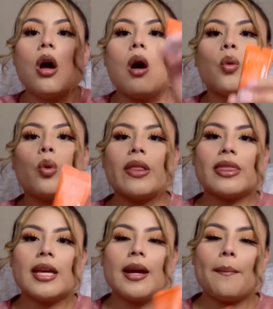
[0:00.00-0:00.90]
one
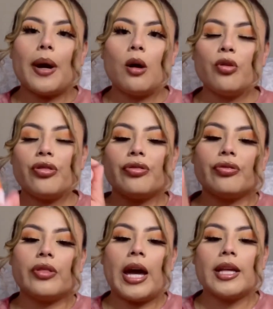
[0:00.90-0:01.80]
thing about
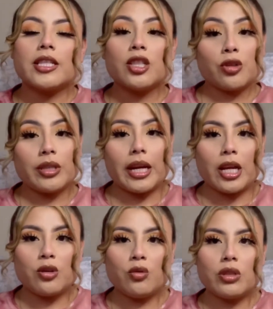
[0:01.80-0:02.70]
that sunscreen that I
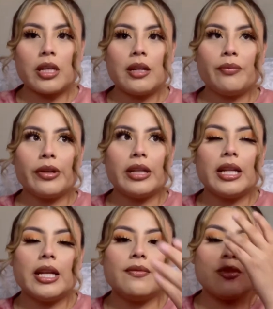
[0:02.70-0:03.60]
use, it really
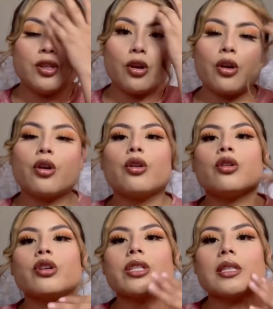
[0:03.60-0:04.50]
leaves your
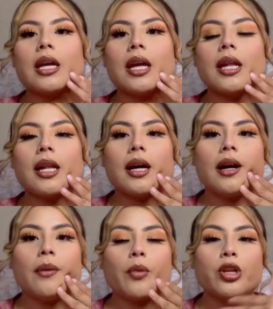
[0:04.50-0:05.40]
skin
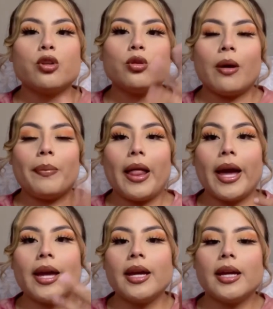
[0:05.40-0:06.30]
when you apply
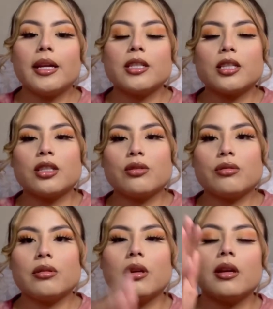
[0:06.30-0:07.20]
it, it
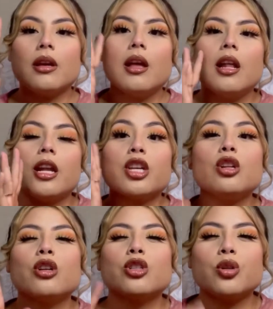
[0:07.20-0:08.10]
like you
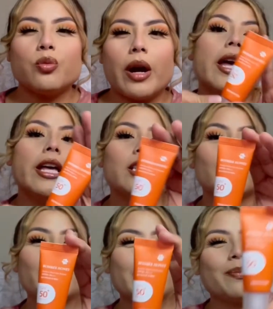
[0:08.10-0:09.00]
look too white. It's
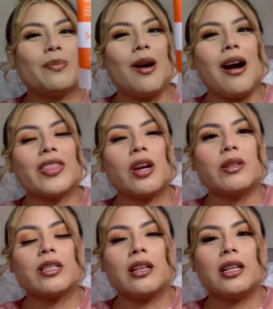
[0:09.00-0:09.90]
super small. I thought it
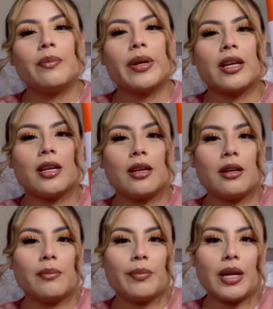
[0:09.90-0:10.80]
was a little bit
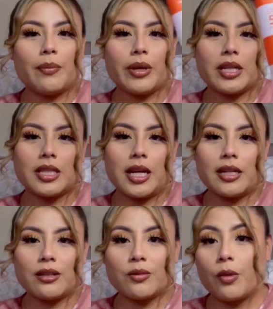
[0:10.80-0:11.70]
big, but it's kind
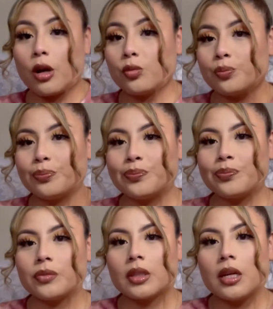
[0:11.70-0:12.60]
of small.
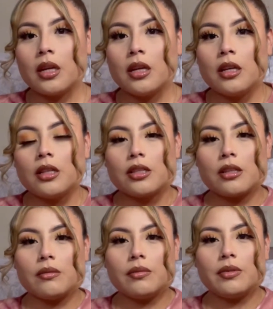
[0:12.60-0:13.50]
So
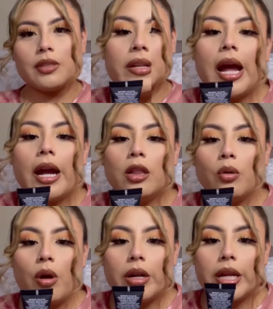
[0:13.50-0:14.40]
Avant
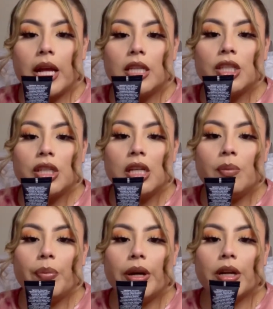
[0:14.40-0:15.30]
Hyaluronic Shea
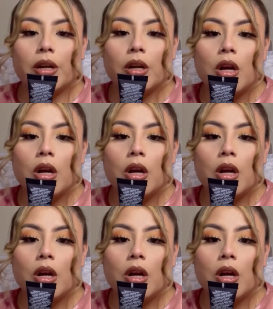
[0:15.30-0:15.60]
Butter,